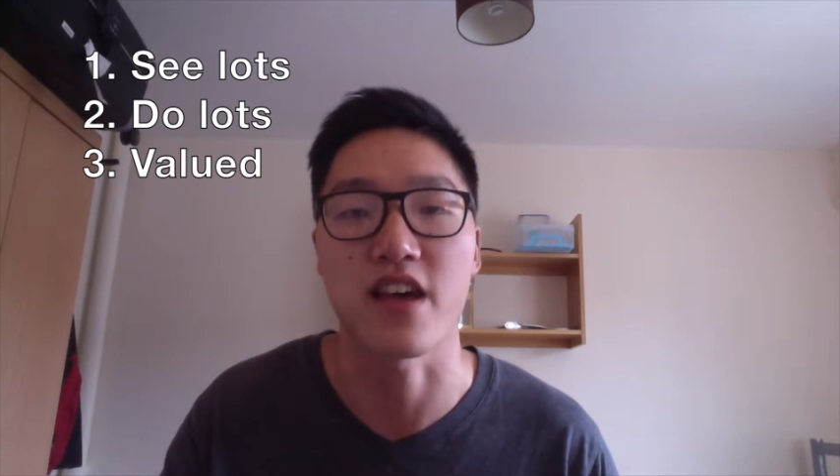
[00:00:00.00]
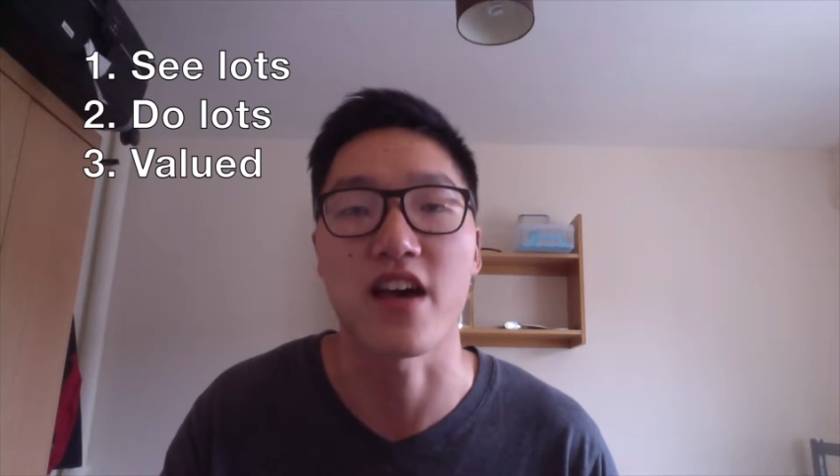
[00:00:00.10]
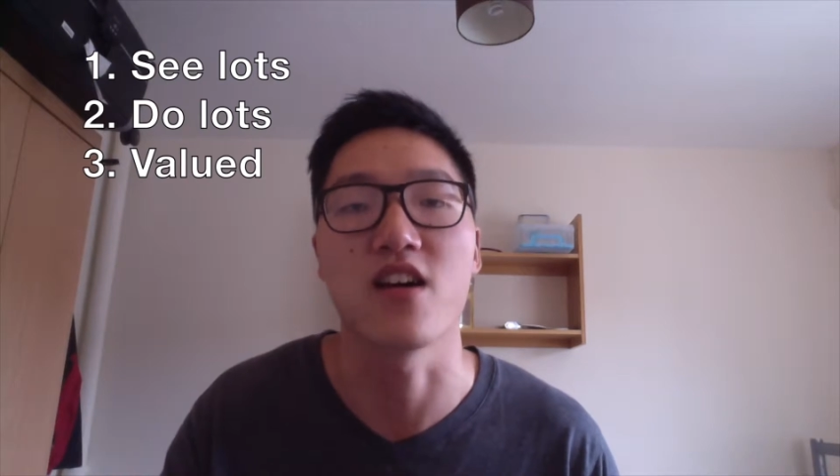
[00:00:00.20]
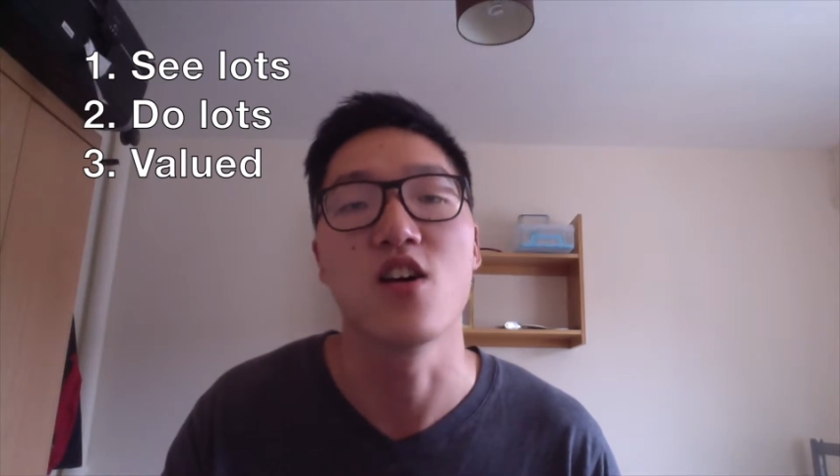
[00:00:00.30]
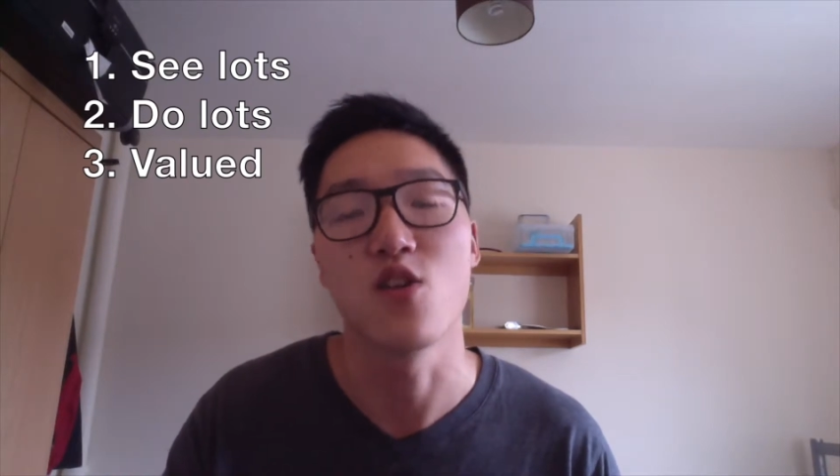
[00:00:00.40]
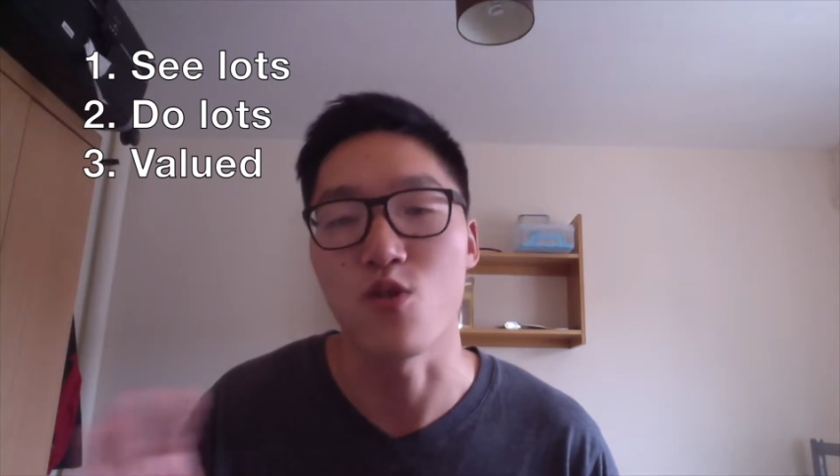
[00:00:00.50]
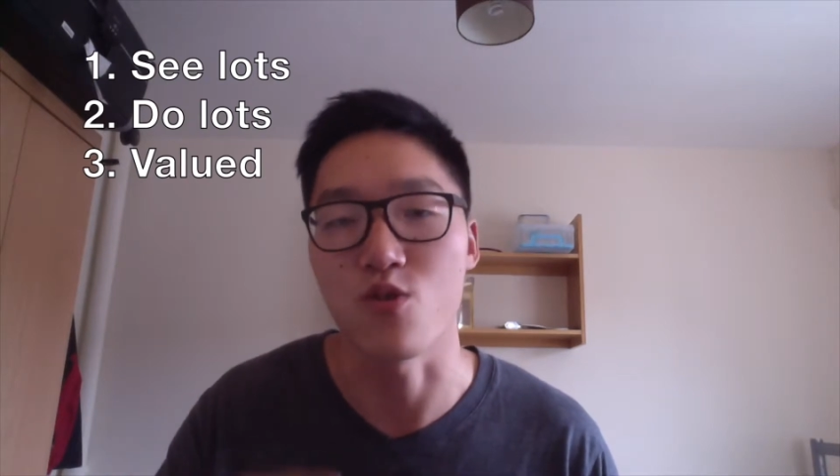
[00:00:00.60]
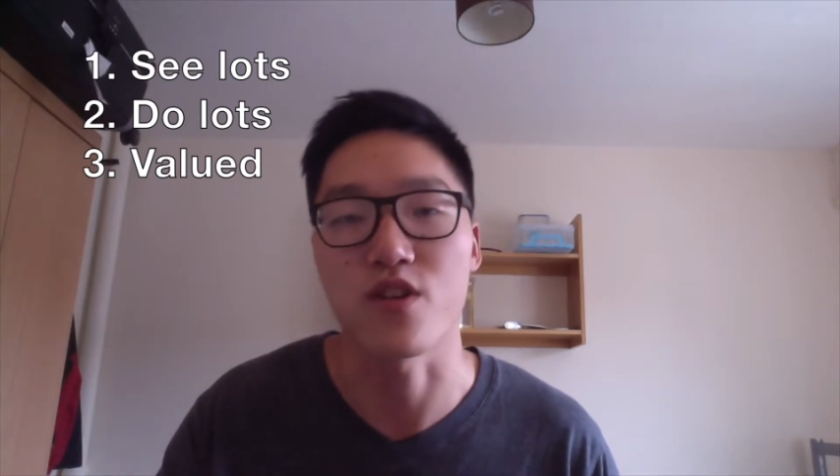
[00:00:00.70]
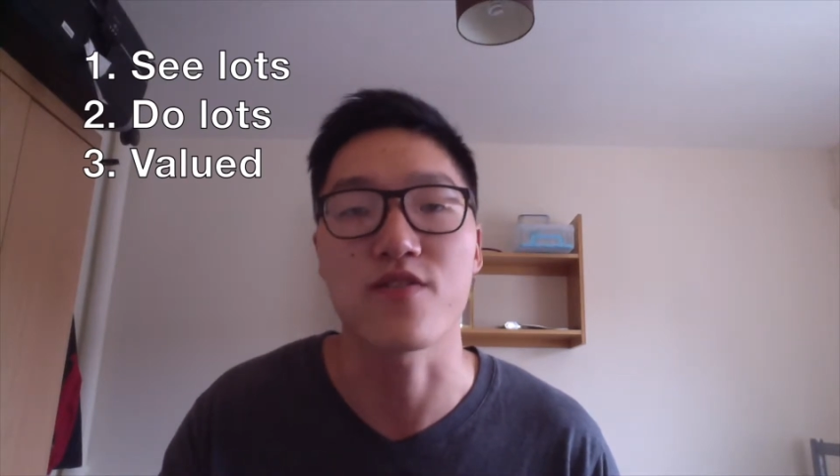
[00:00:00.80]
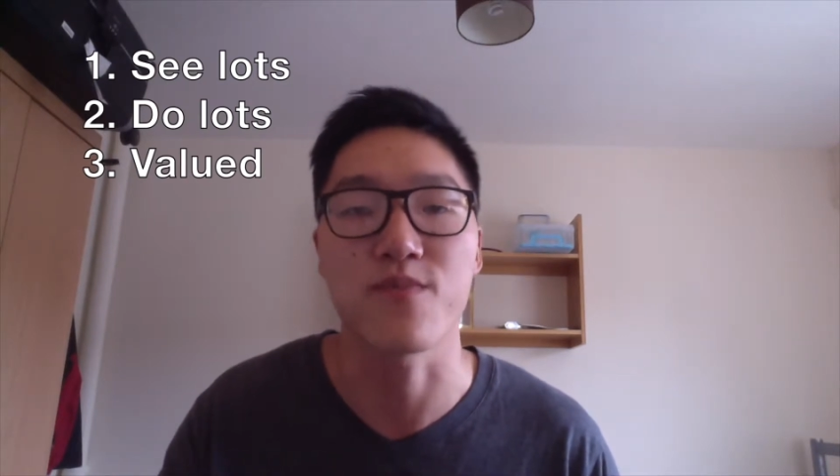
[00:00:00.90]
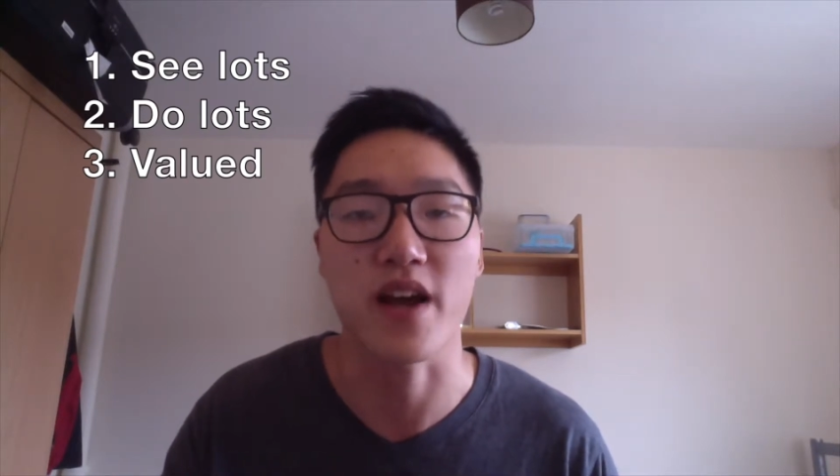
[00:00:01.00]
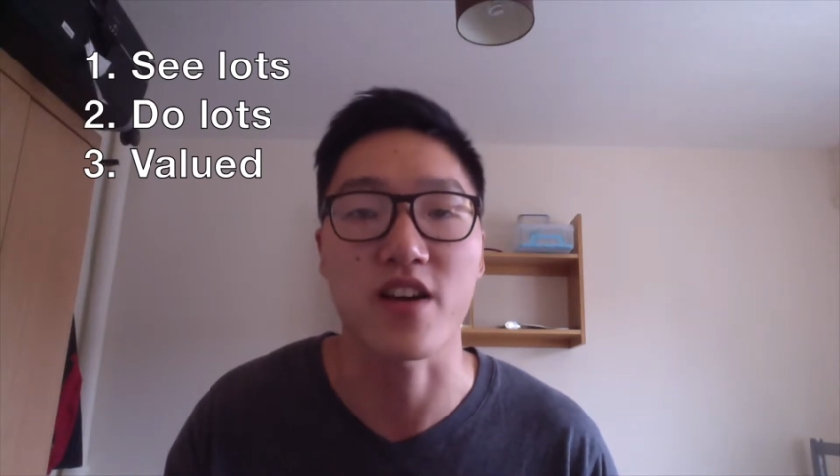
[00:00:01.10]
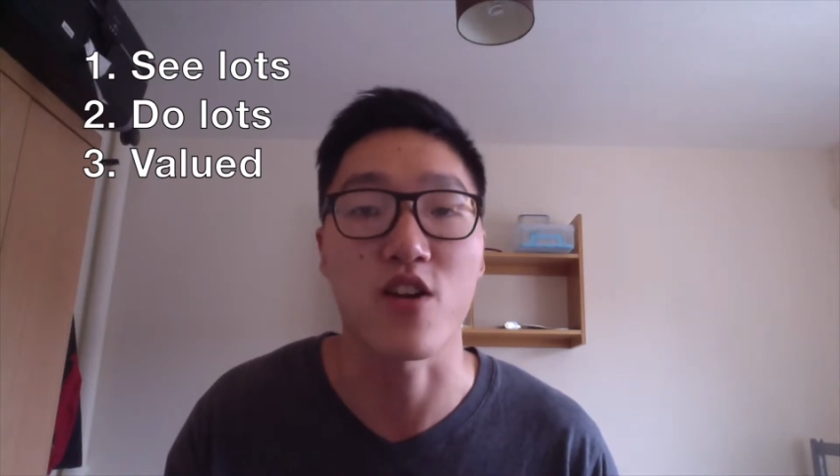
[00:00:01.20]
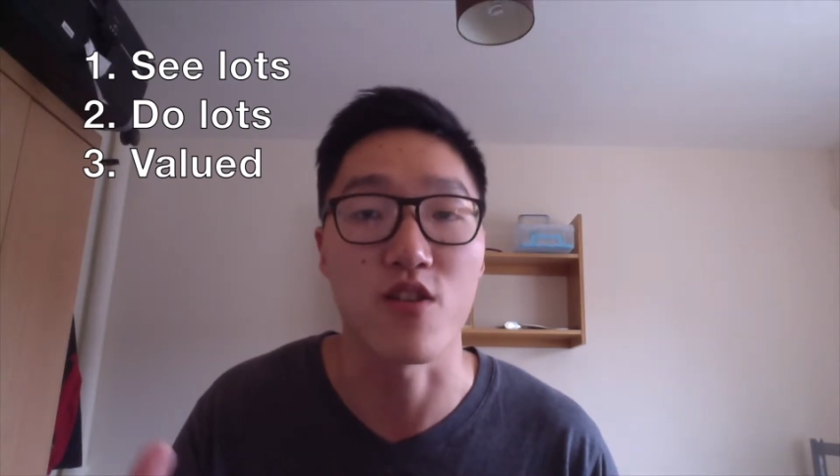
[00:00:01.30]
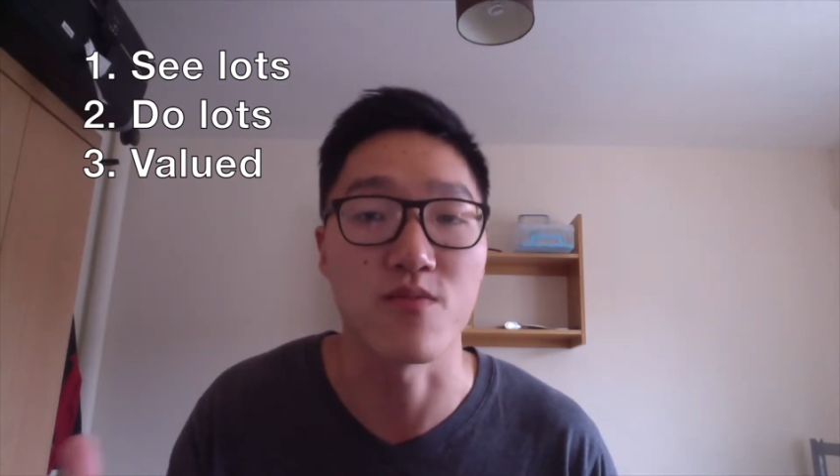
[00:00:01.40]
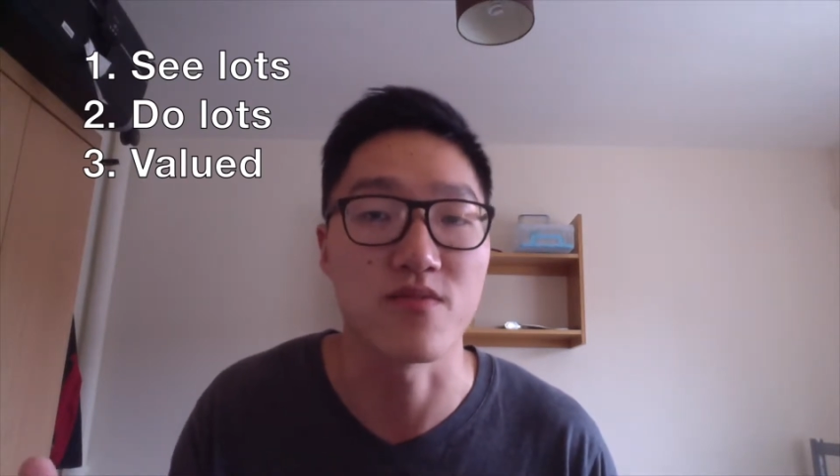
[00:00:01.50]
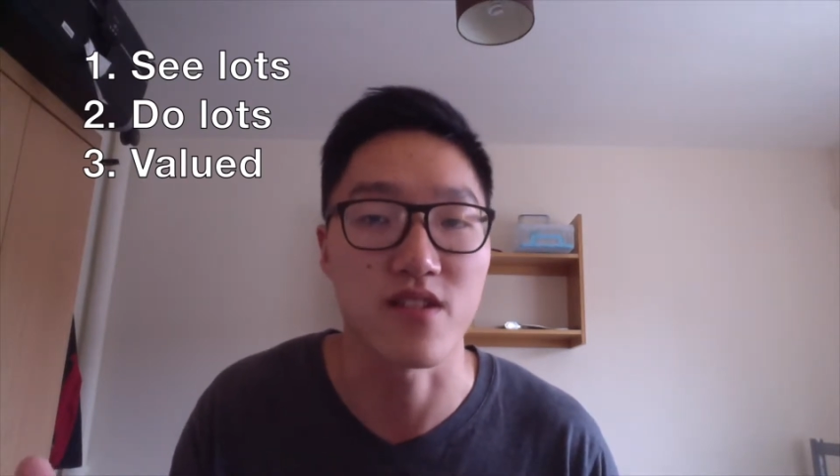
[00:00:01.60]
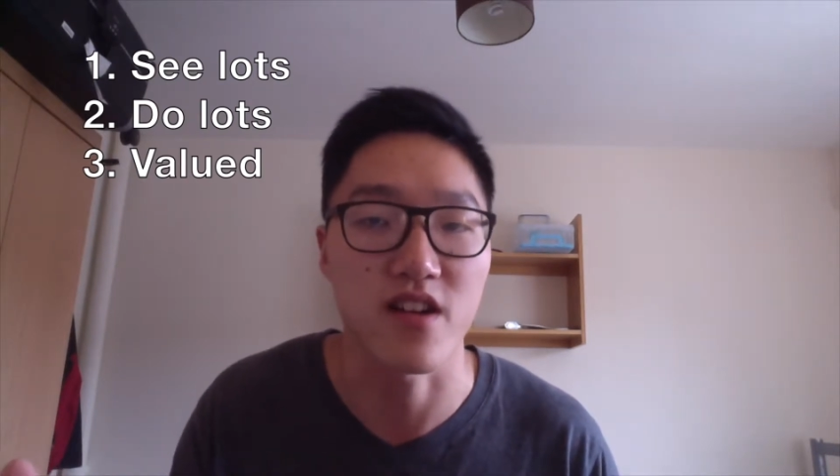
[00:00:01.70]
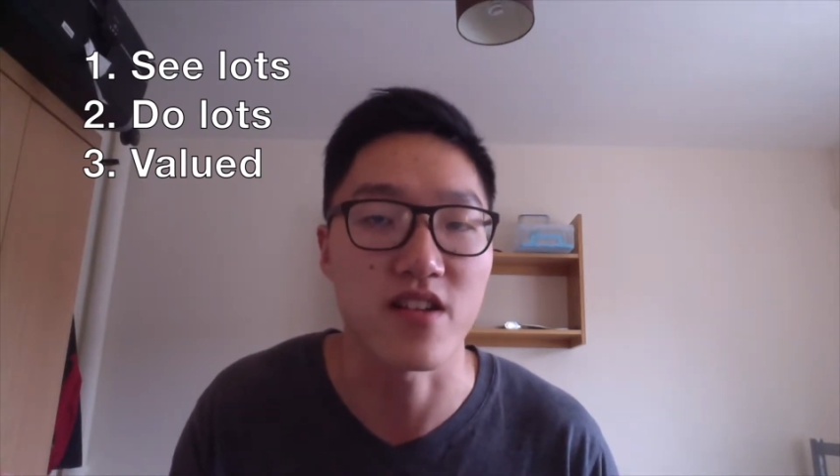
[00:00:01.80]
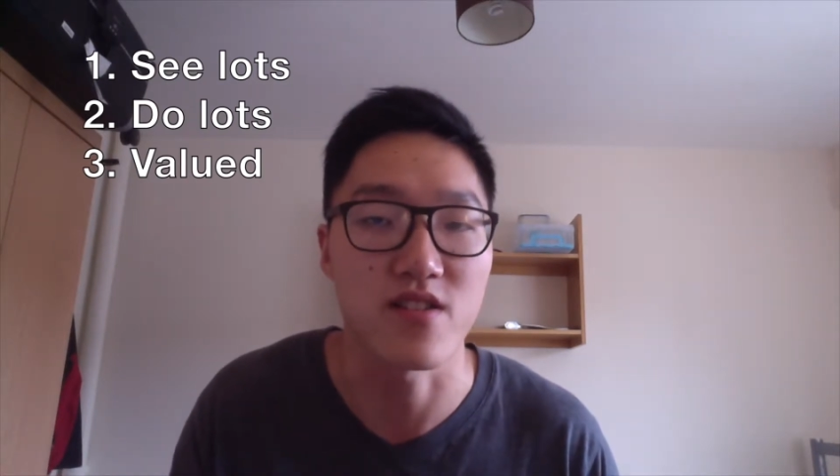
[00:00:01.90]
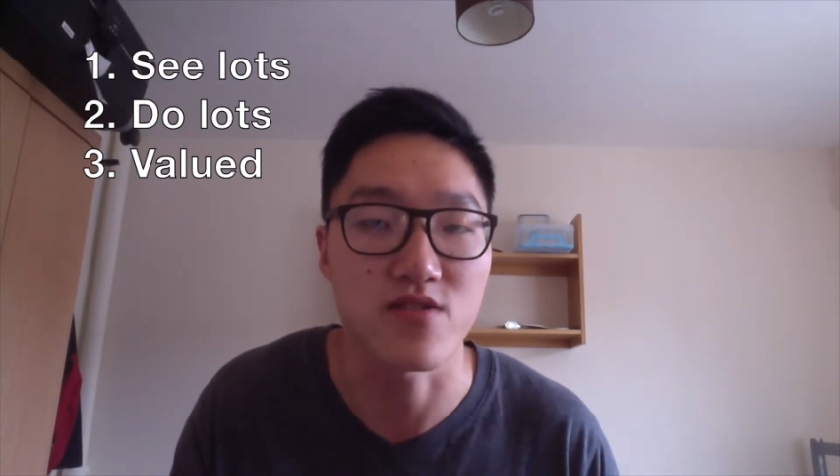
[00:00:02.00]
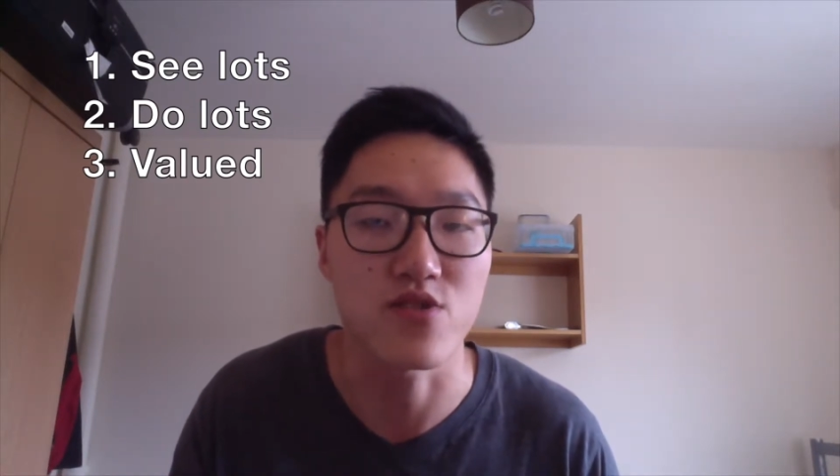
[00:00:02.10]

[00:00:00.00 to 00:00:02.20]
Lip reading: there, or if back at home you're like